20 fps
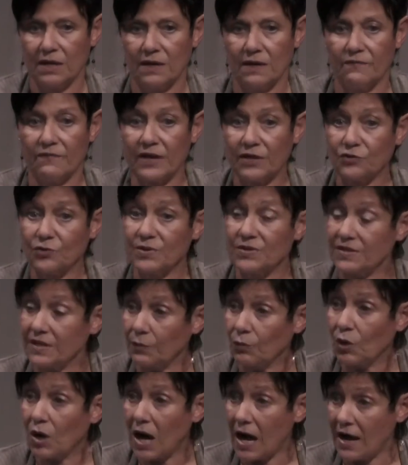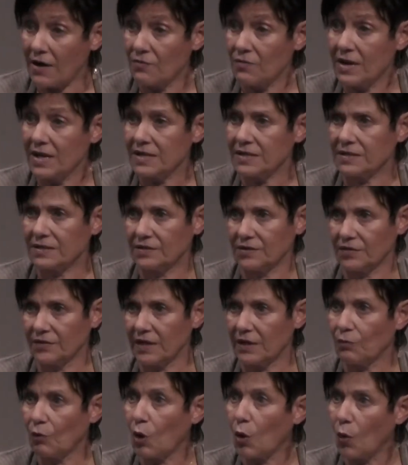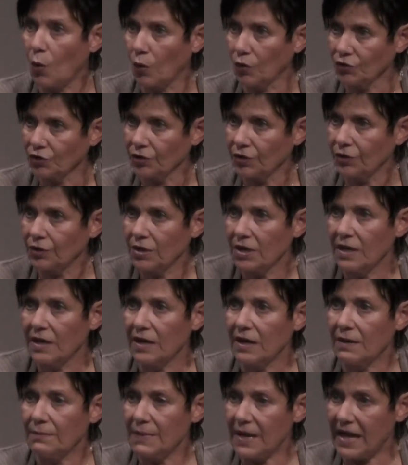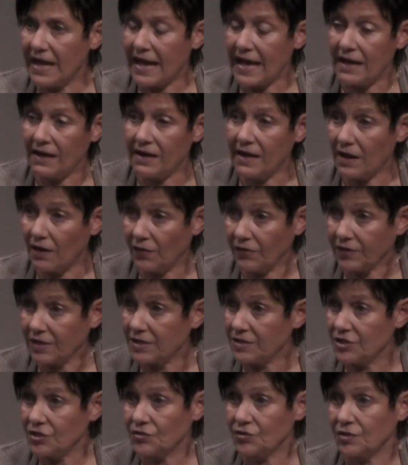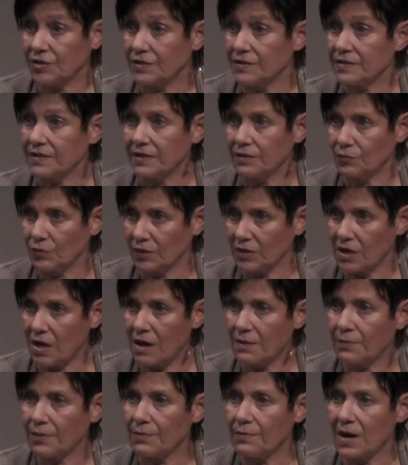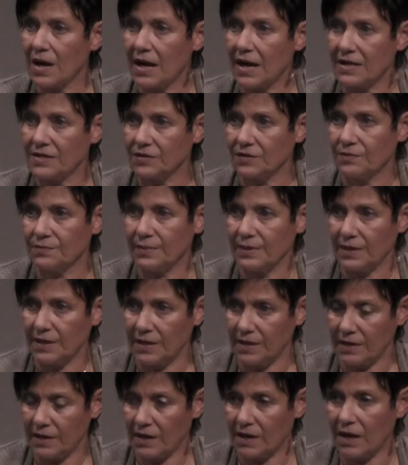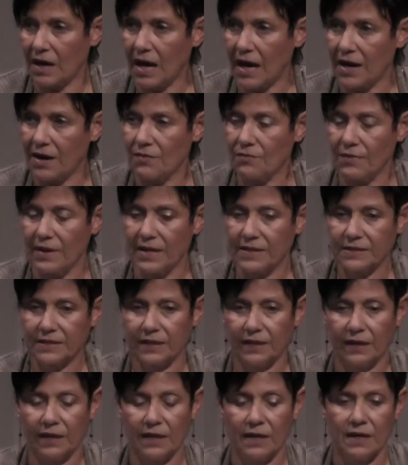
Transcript: veterans that were high risk, so they were older, may had health conditions that would compromise or be a higher risk.